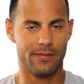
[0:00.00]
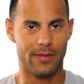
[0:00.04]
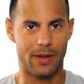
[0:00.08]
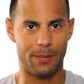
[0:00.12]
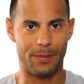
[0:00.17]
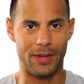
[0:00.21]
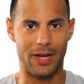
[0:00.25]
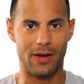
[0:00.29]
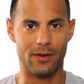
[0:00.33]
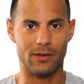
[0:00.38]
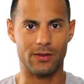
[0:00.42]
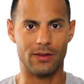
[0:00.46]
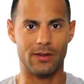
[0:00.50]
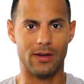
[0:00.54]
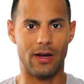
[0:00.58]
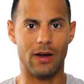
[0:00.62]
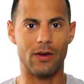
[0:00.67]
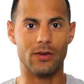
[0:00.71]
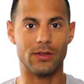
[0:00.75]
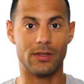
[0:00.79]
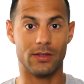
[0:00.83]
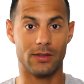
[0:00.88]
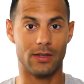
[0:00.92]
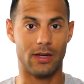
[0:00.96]
I mean, I was,
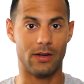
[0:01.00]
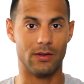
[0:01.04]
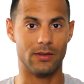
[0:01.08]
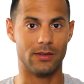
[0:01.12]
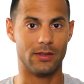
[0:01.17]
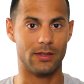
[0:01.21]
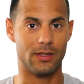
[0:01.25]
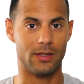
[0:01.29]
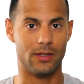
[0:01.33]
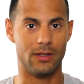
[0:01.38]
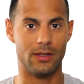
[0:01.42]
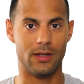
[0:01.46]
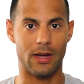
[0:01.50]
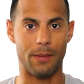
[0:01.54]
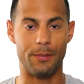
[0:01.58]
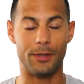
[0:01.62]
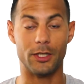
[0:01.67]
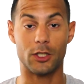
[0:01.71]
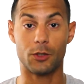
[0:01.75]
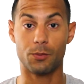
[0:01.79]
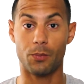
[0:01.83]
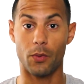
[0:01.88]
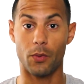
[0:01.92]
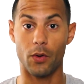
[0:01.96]
I was, I was in it. I
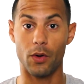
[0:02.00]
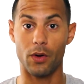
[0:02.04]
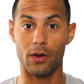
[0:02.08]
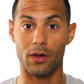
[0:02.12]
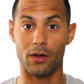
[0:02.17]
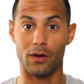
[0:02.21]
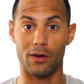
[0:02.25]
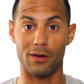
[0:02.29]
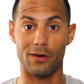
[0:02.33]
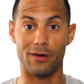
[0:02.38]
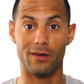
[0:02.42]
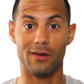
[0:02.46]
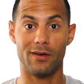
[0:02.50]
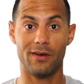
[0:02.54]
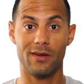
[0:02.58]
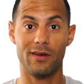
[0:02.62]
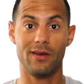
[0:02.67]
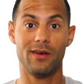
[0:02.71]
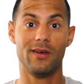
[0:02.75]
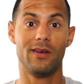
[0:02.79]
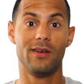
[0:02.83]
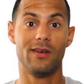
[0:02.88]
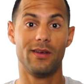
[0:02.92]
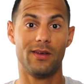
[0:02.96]
mean, spoiler alert,
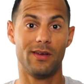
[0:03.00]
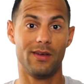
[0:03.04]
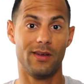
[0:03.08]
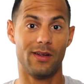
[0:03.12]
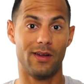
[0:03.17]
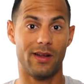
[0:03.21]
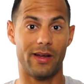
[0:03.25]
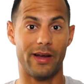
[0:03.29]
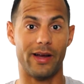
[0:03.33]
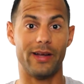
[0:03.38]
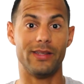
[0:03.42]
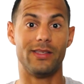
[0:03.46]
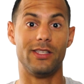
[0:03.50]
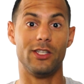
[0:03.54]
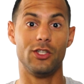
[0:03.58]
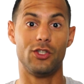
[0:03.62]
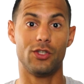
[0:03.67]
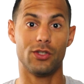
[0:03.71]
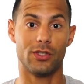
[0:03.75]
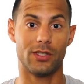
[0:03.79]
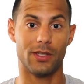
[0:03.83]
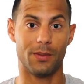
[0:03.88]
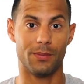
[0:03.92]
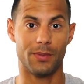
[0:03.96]
I teach
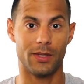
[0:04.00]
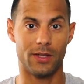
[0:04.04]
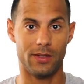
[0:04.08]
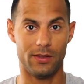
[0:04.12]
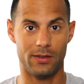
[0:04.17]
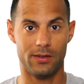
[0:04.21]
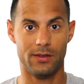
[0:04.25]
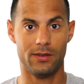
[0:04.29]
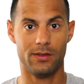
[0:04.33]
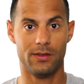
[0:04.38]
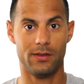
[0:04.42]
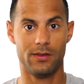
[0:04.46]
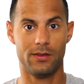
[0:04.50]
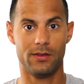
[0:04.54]
you something.